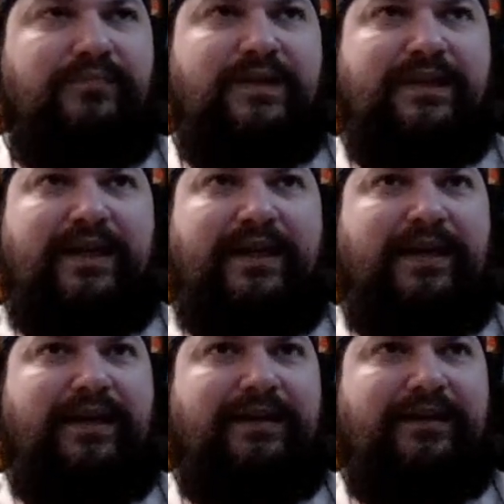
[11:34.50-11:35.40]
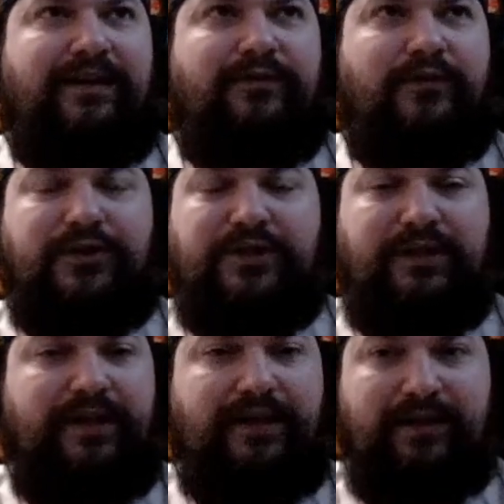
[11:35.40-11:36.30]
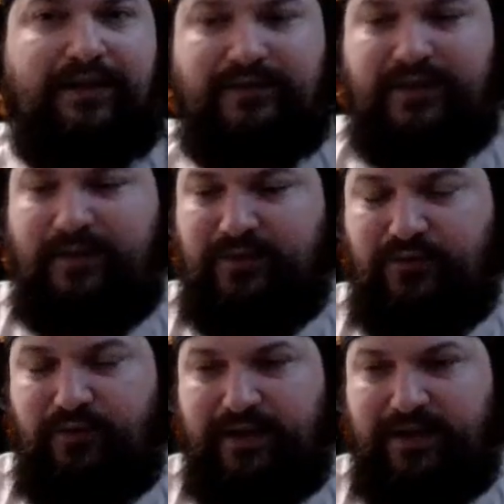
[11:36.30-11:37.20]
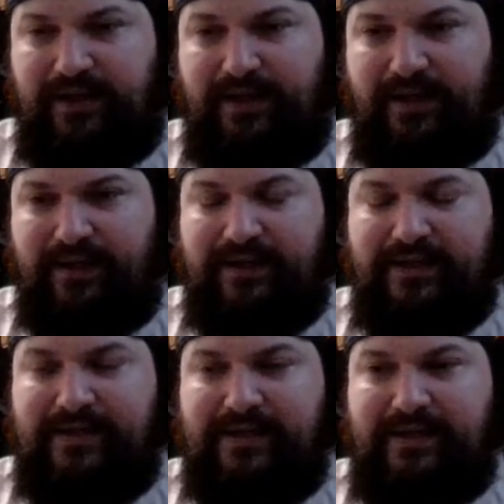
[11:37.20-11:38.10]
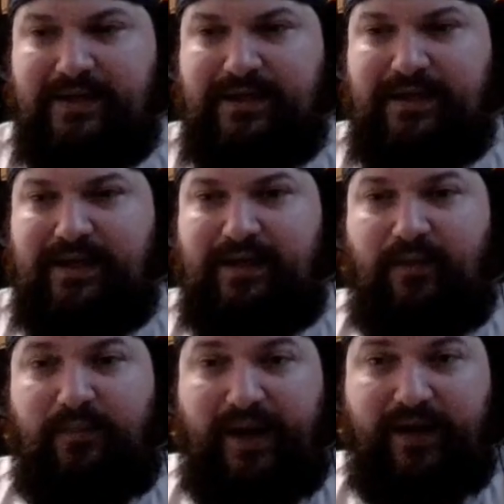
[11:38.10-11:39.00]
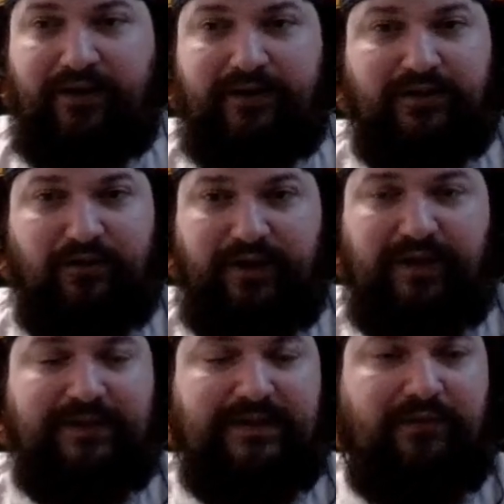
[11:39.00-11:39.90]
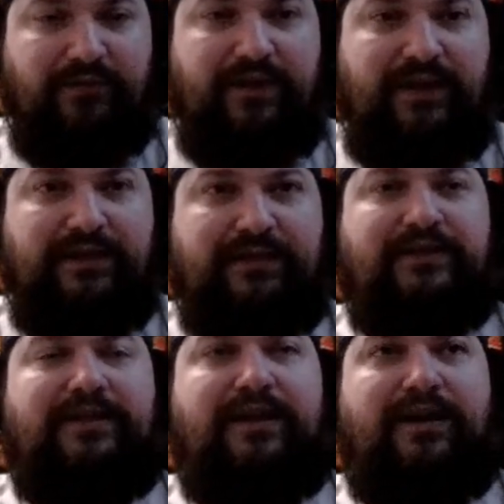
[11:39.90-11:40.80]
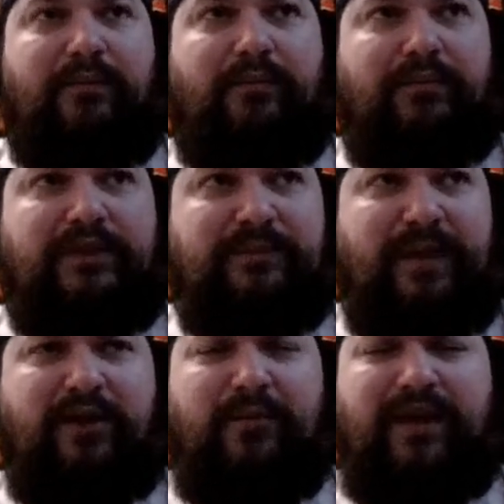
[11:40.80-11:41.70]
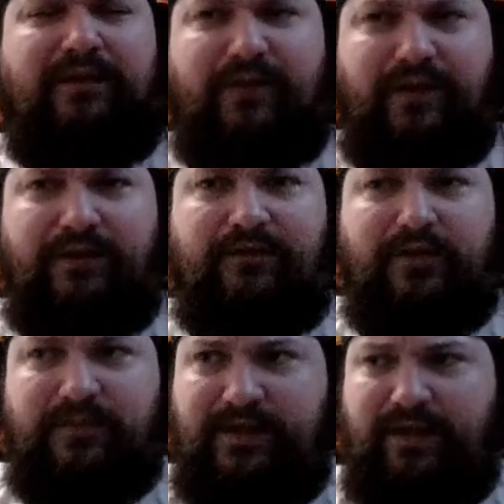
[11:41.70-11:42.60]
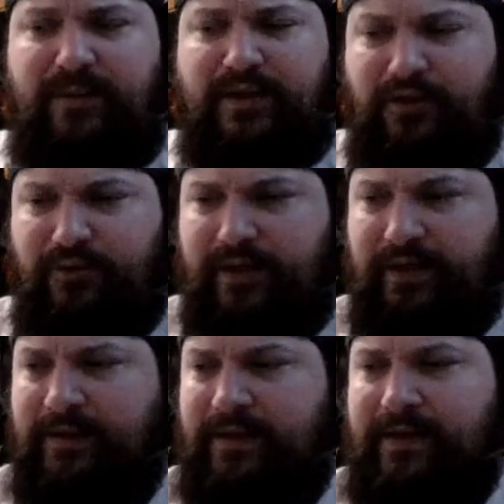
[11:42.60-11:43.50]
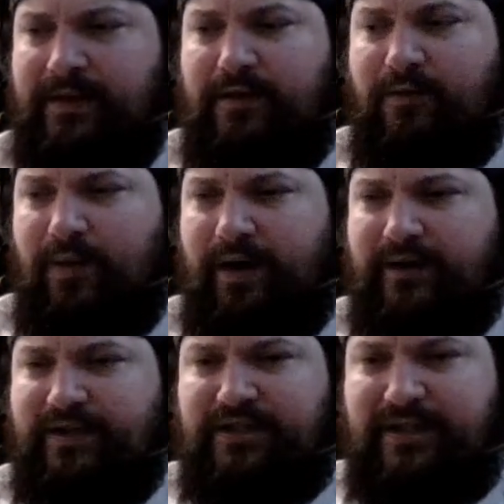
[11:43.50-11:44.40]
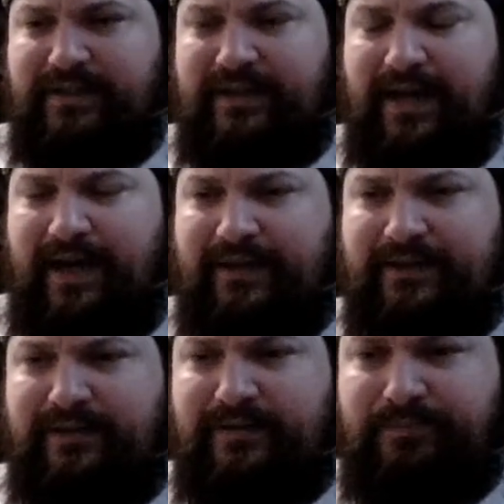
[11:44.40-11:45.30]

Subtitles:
and unfortunately, it lives up to the banner Sony is set with these Spider-Man villain films that they've been doing, where it's just not